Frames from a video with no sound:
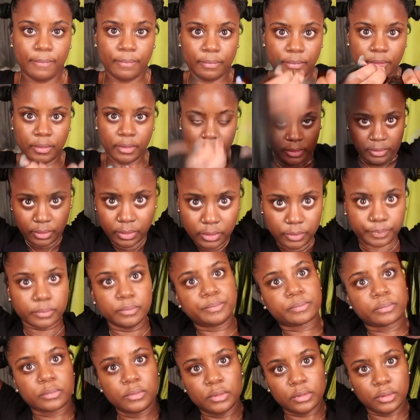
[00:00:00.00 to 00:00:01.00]
I call them
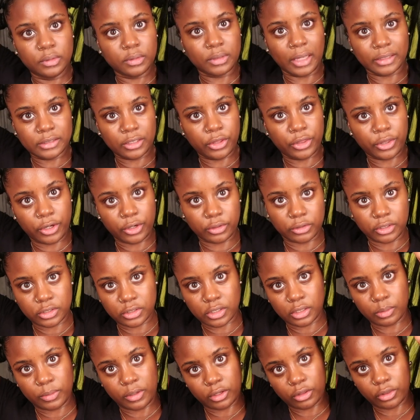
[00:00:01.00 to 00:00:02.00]
Chinese bumps
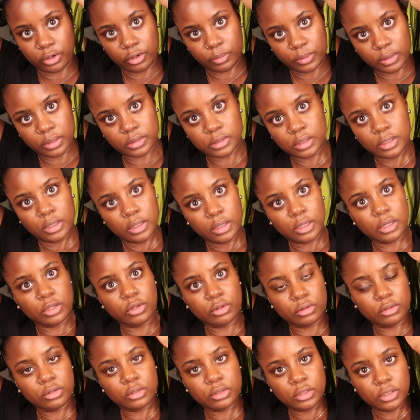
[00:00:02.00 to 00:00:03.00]
and Bantu knots, so I
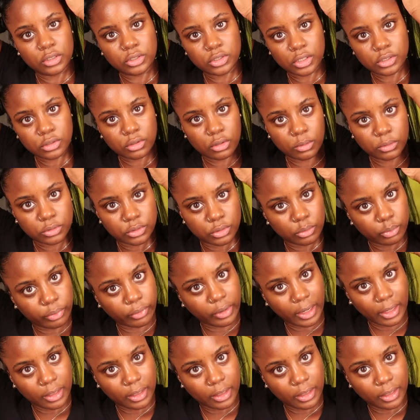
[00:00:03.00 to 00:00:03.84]
keep saying bump knot.